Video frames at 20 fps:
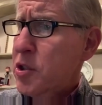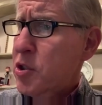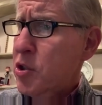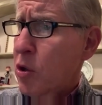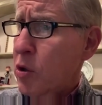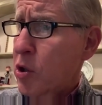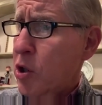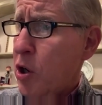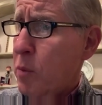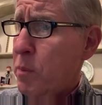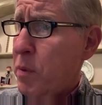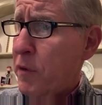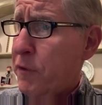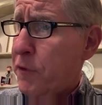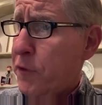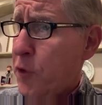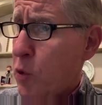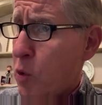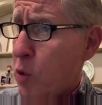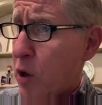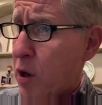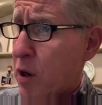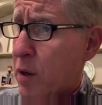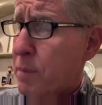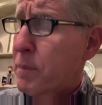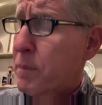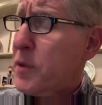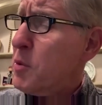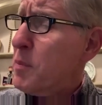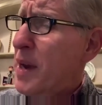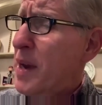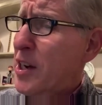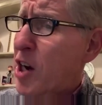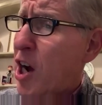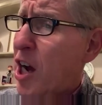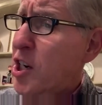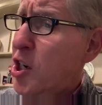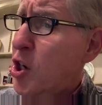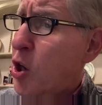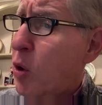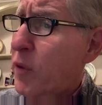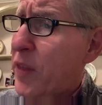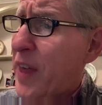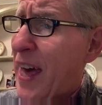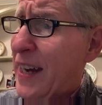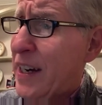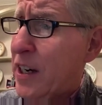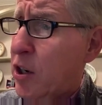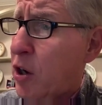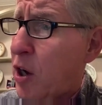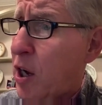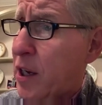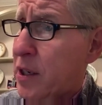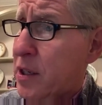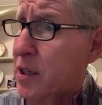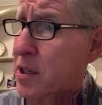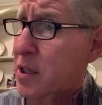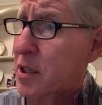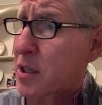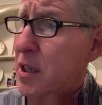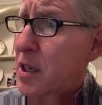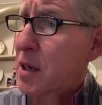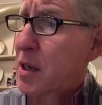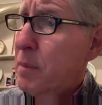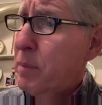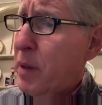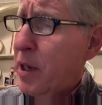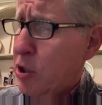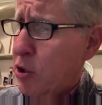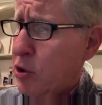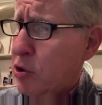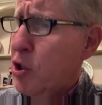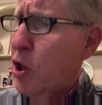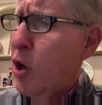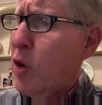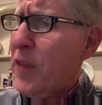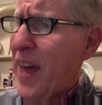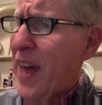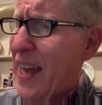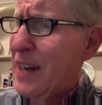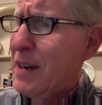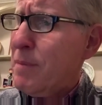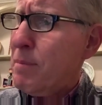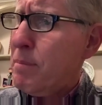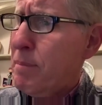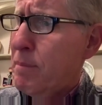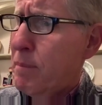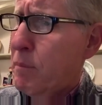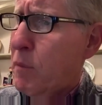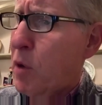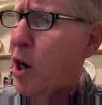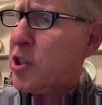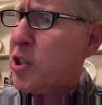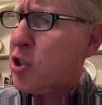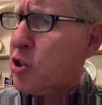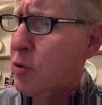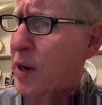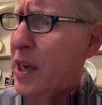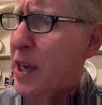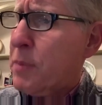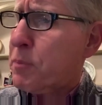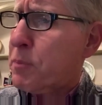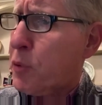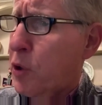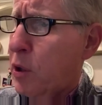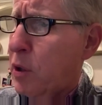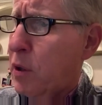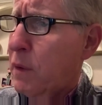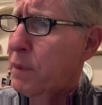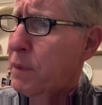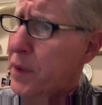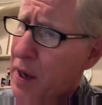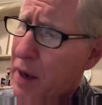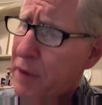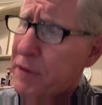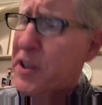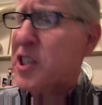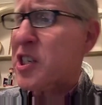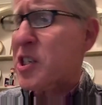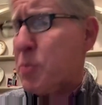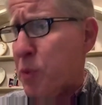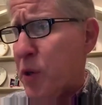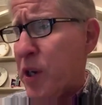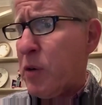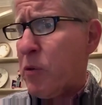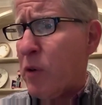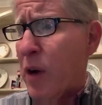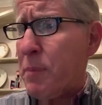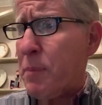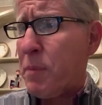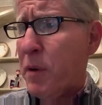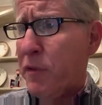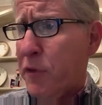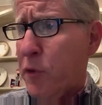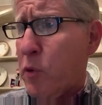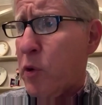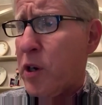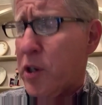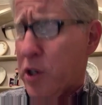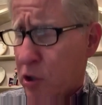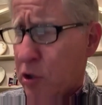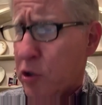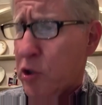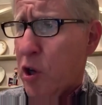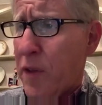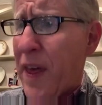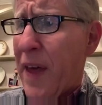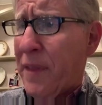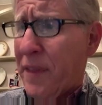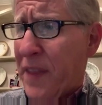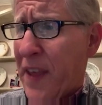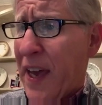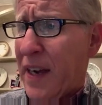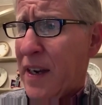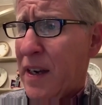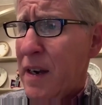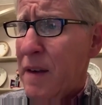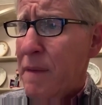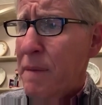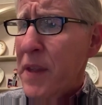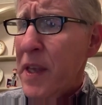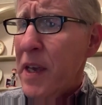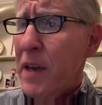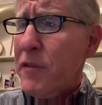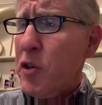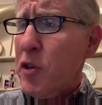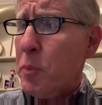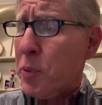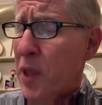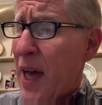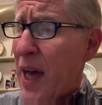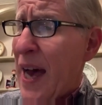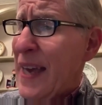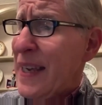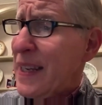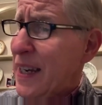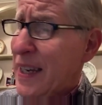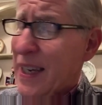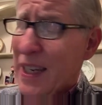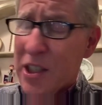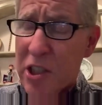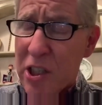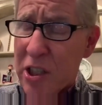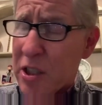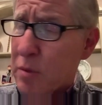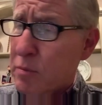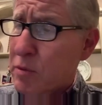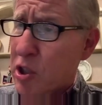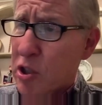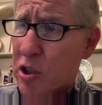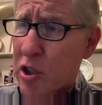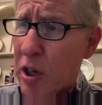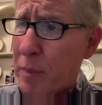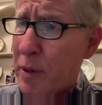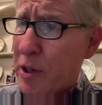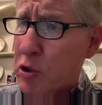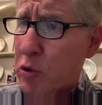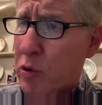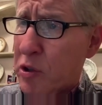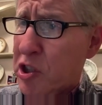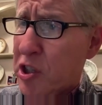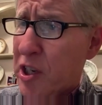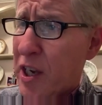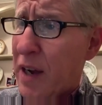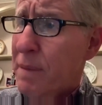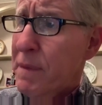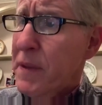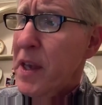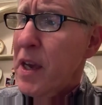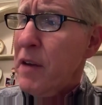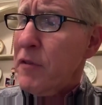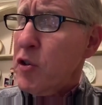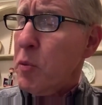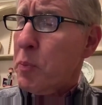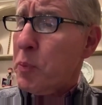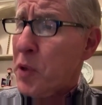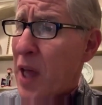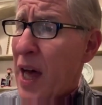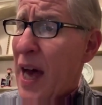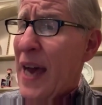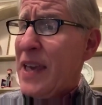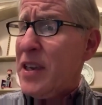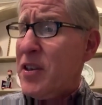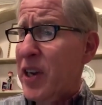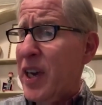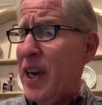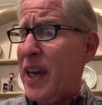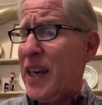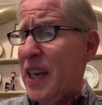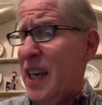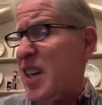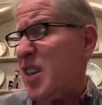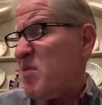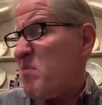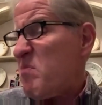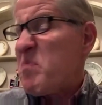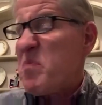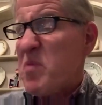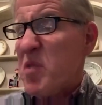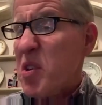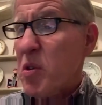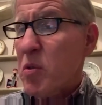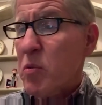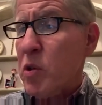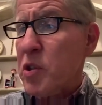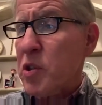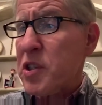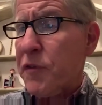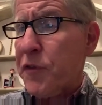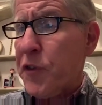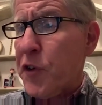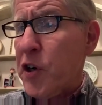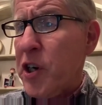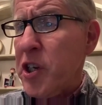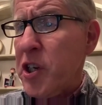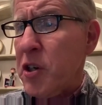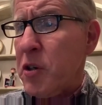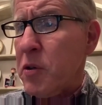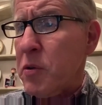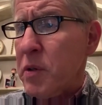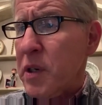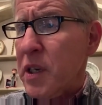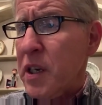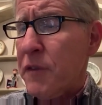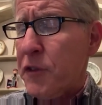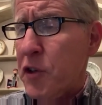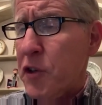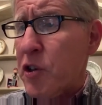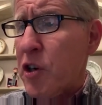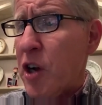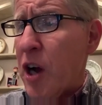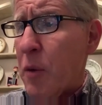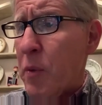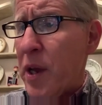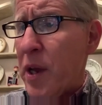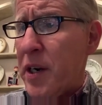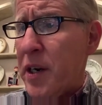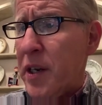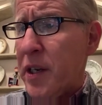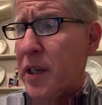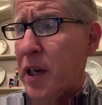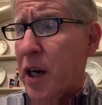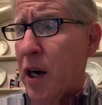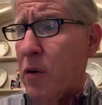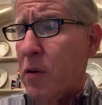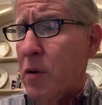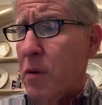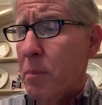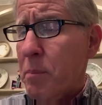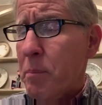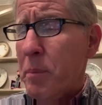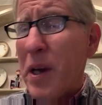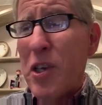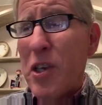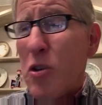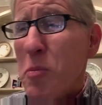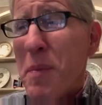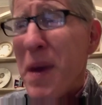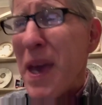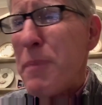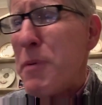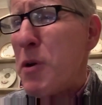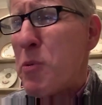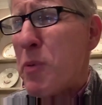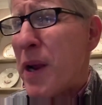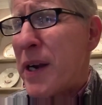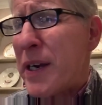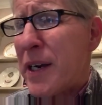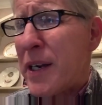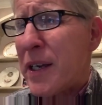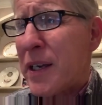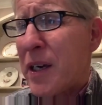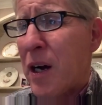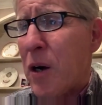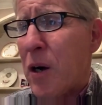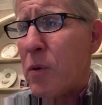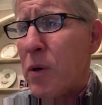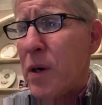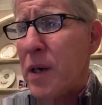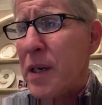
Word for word: Don't go before. You may not know that in August, but you'll know that in March or April of the spring right before. You'll know that then. If you apply, again, just talk about Georgetown. If you apply and you get in, we'll defer you if you're not ready to go, but you may be ready to go.